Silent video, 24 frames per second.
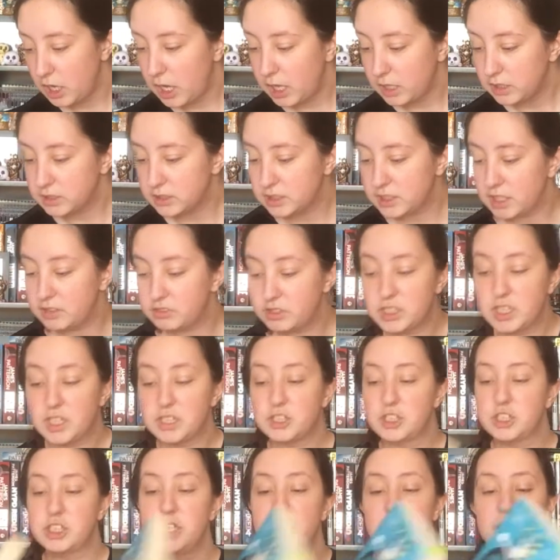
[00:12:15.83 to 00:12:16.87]
Steph said
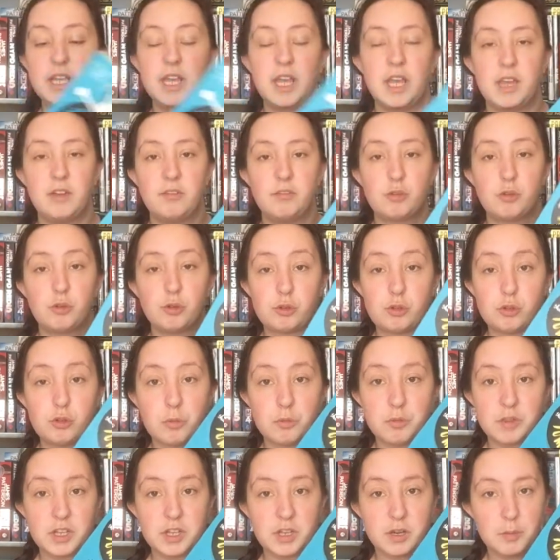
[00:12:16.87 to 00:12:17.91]
she gave Don't Stop
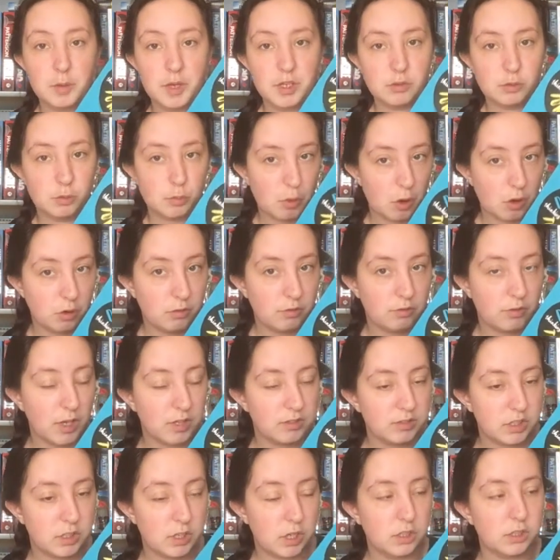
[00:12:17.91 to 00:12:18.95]
Thinking About Tomorrow 5
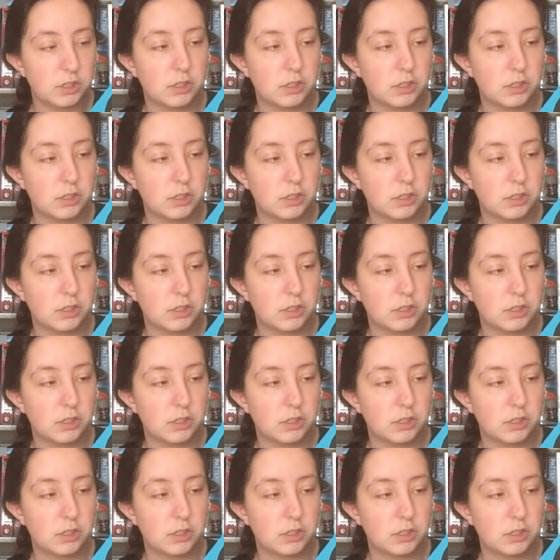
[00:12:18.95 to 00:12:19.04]
stars,